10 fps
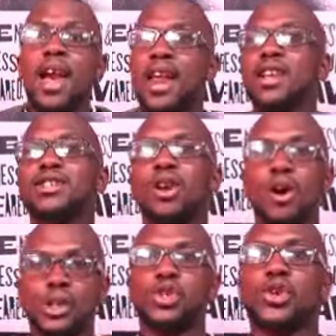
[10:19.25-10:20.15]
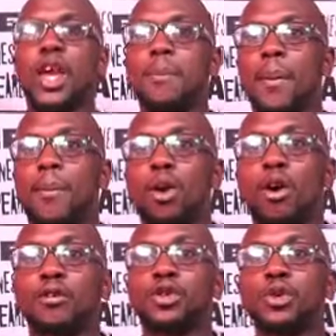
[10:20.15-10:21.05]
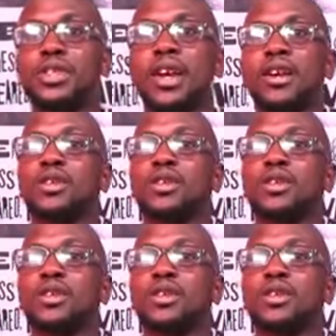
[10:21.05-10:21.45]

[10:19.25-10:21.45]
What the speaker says: and it's also capable of shooting